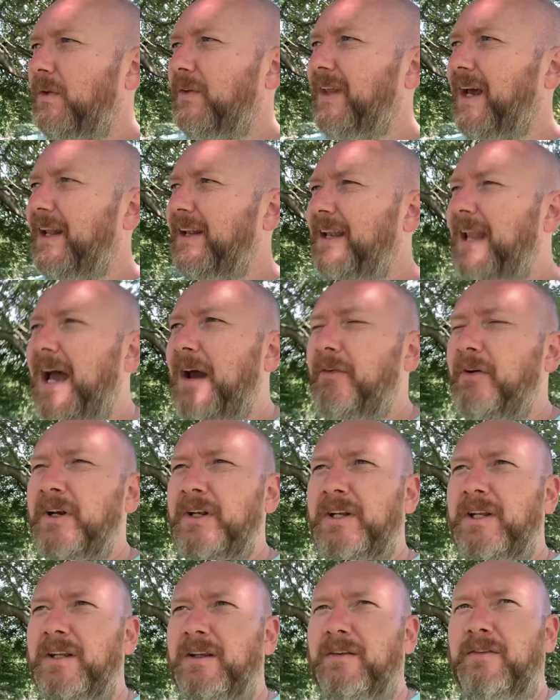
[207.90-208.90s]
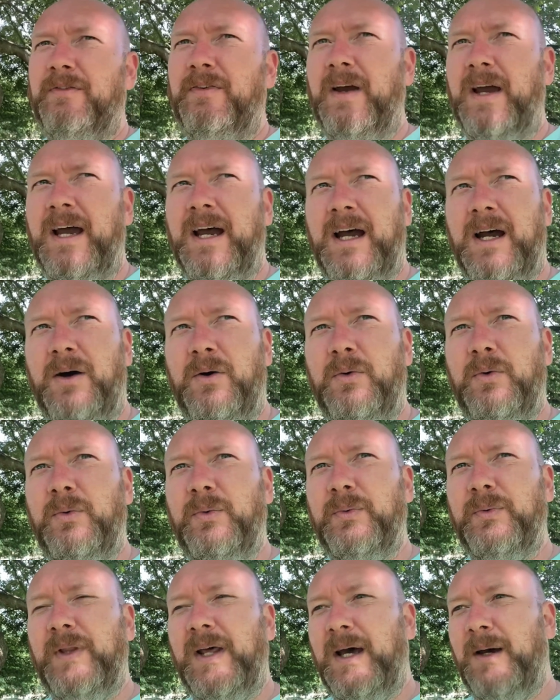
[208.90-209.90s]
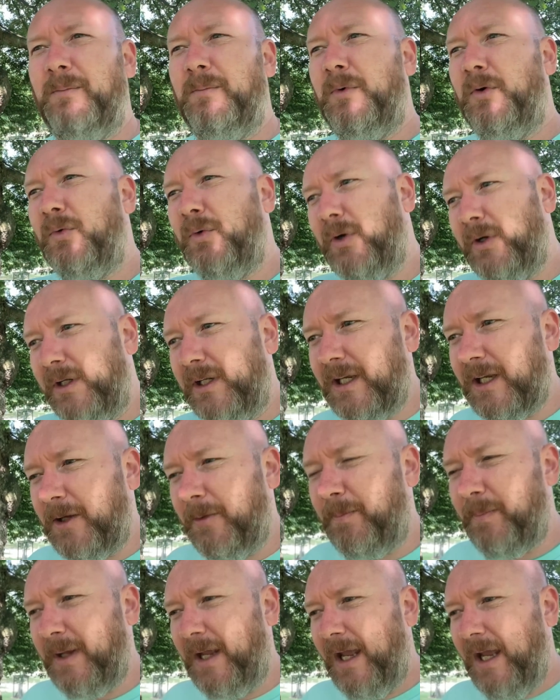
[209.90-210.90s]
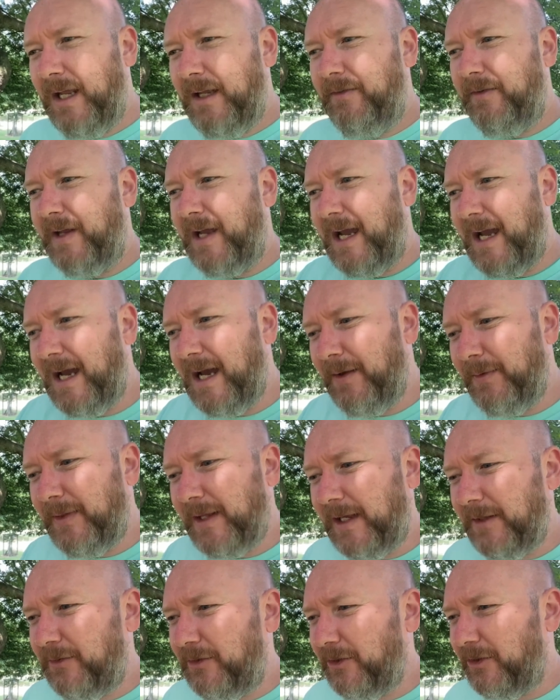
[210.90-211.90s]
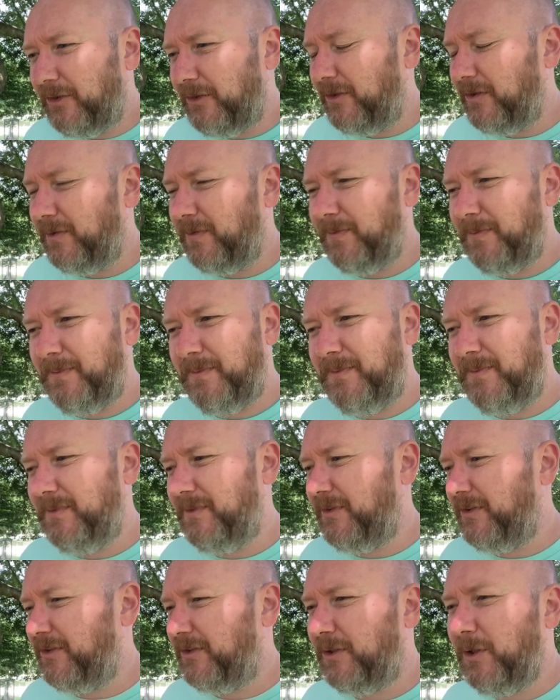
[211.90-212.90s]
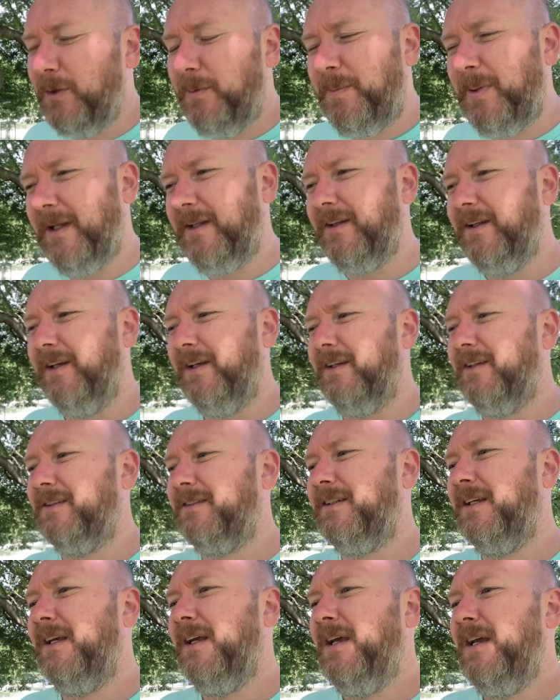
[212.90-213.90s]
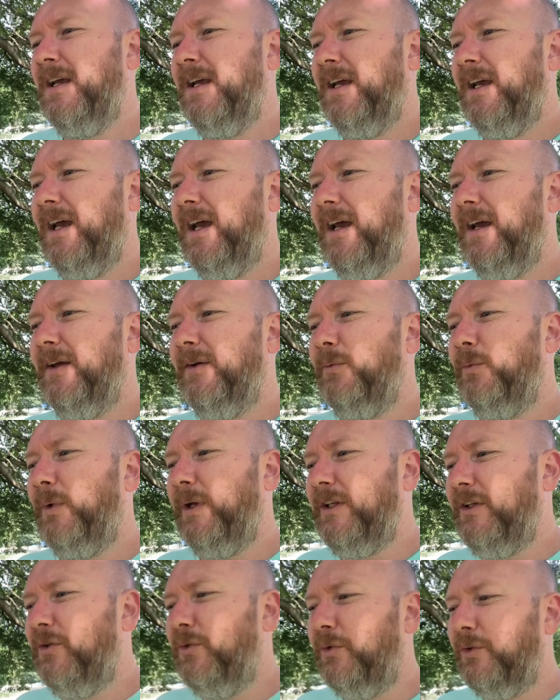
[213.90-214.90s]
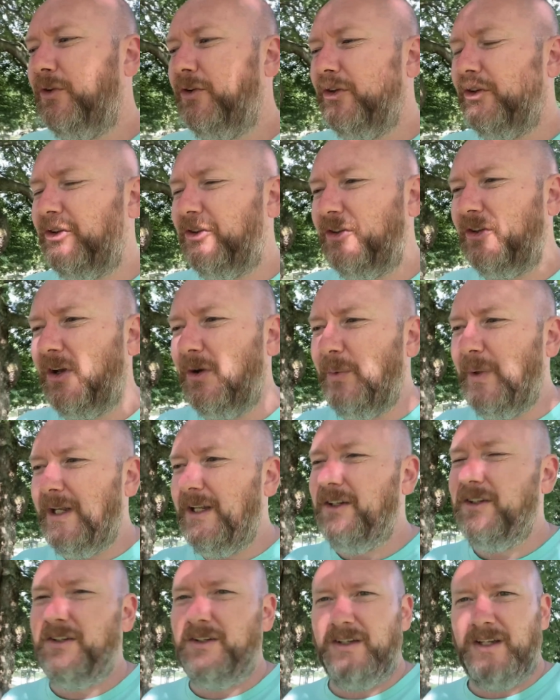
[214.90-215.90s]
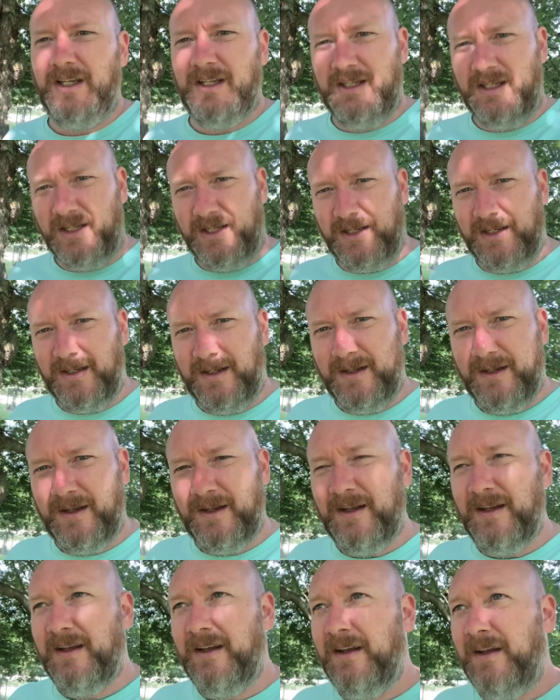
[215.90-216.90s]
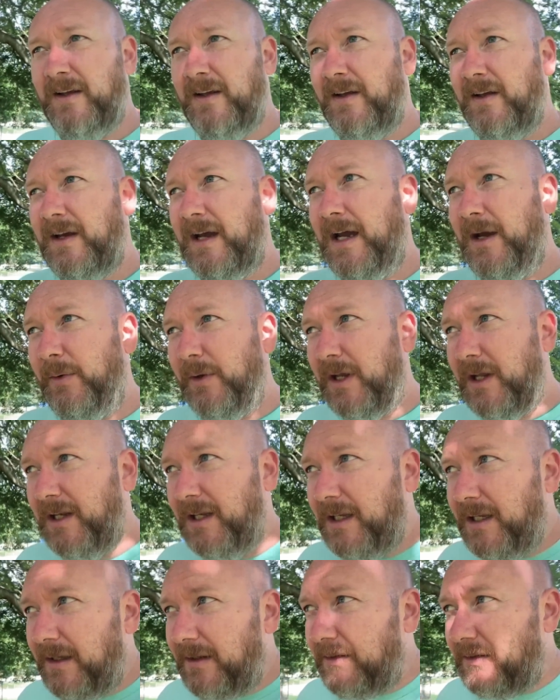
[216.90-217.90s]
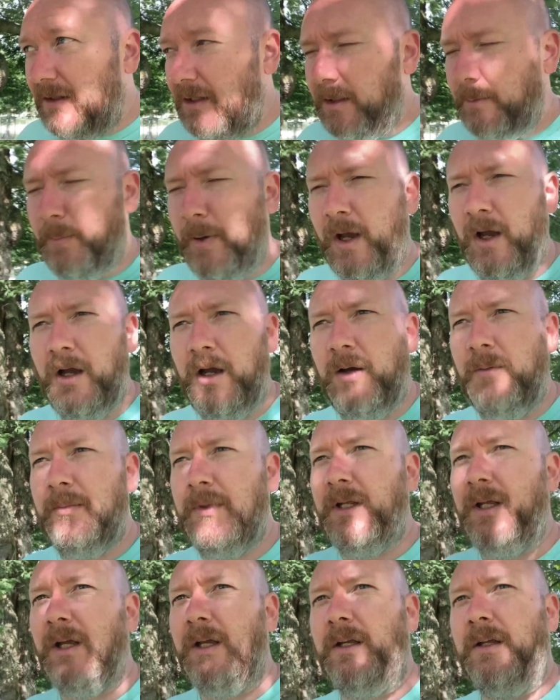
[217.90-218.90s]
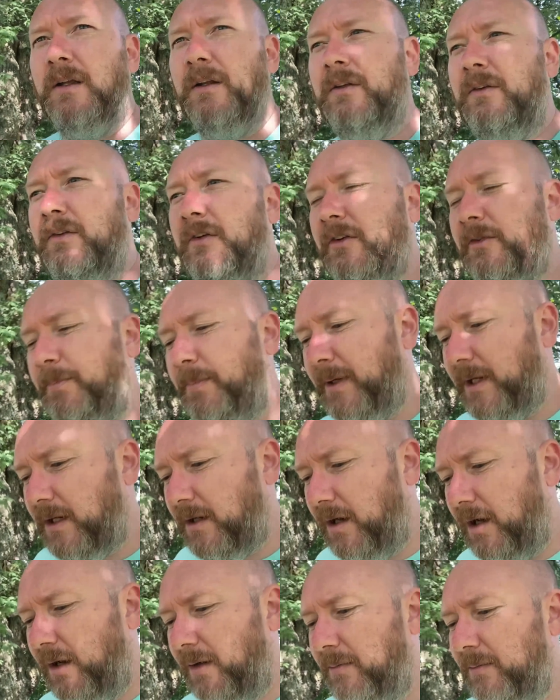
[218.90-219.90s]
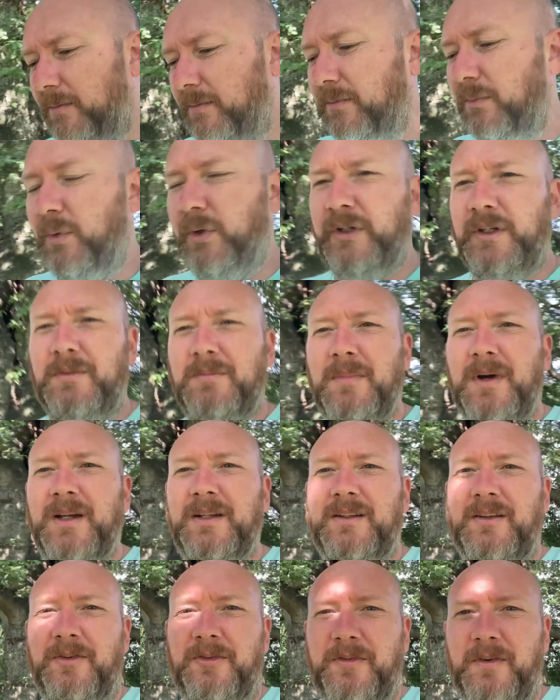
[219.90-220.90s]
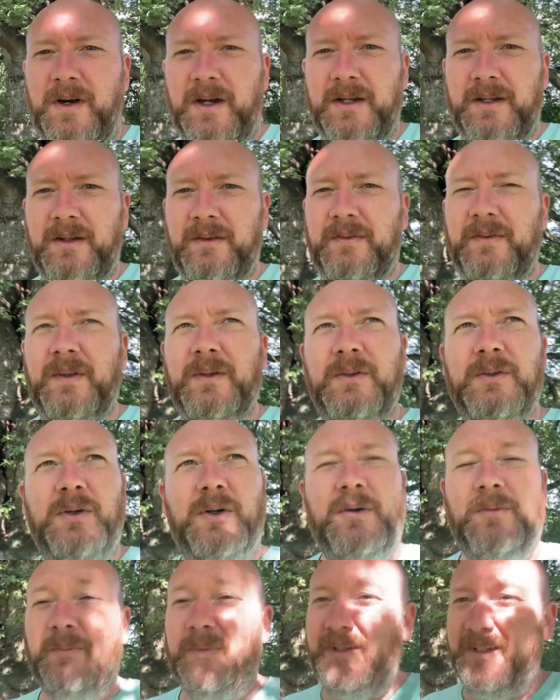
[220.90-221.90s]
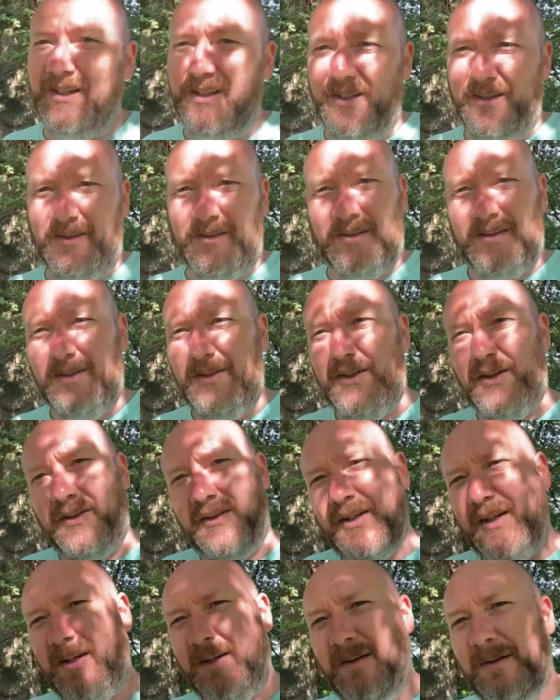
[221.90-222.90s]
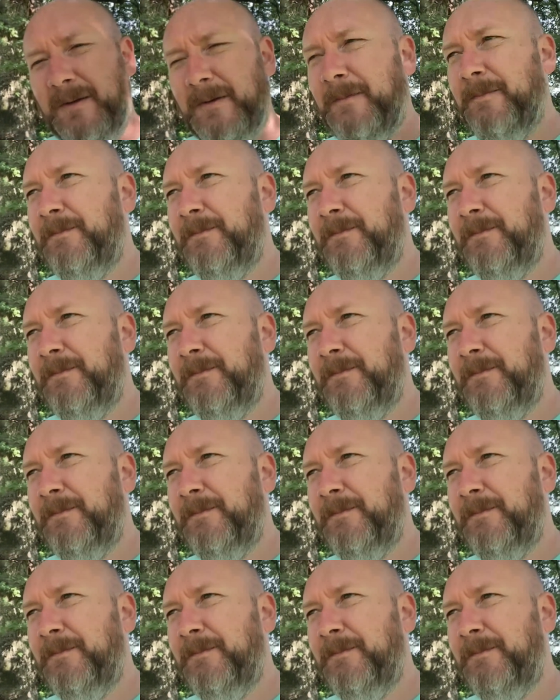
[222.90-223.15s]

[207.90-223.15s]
that narrative, how that moronic behaviour, how that just stupidness, when you're just so in it, how it can easily permeate and just become what you might define as the norm, when it is nothing